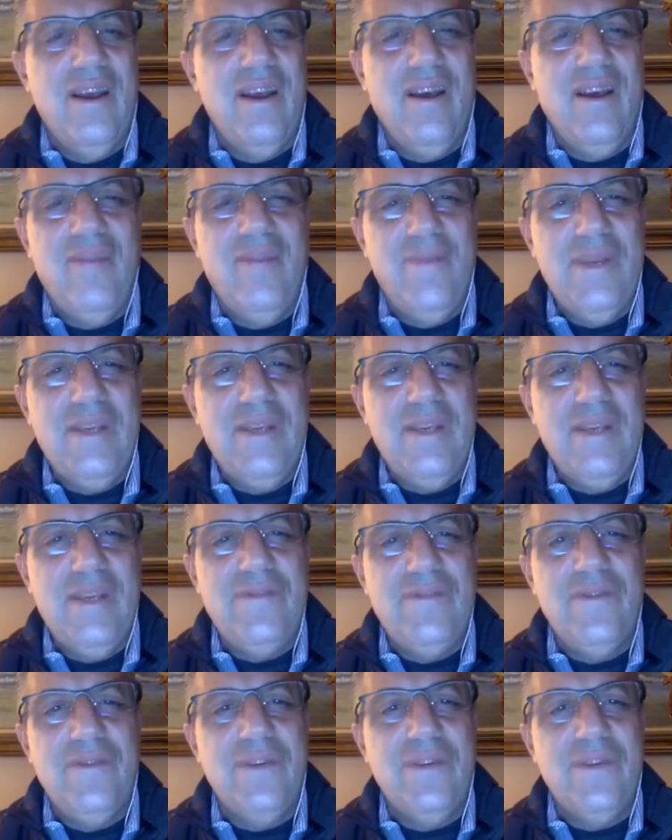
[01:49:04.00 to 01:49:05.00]
of
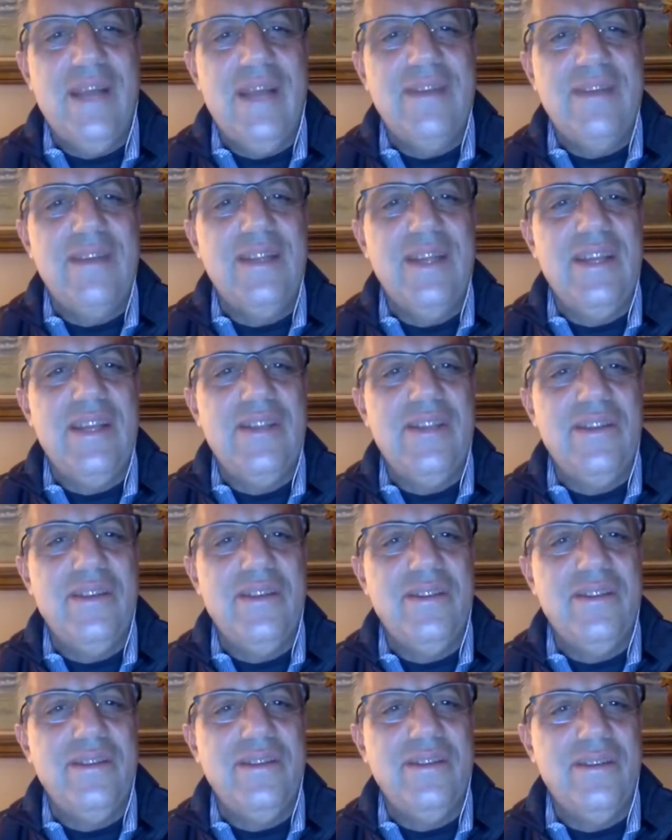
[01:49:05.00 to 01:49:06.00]
peaceful
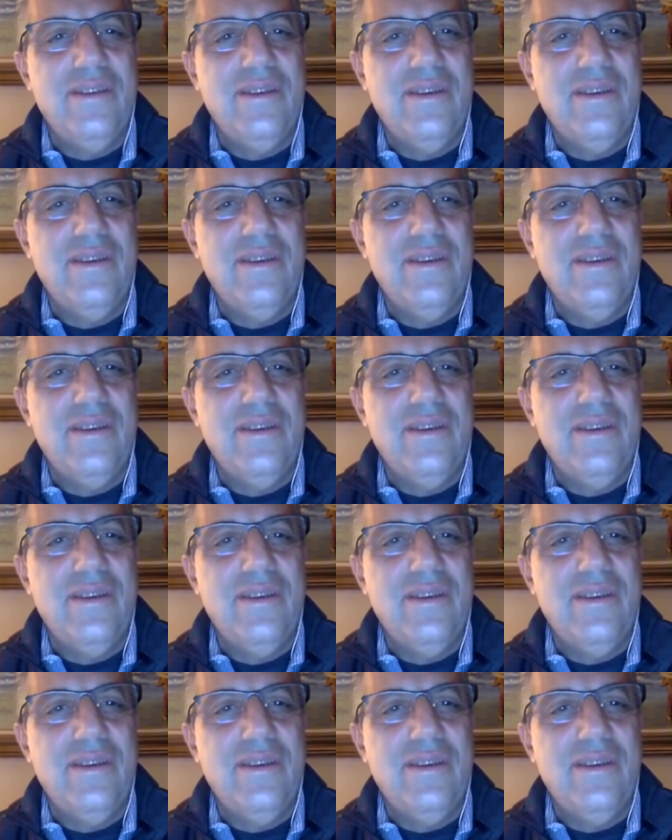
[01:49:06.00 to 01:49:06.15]
constellations,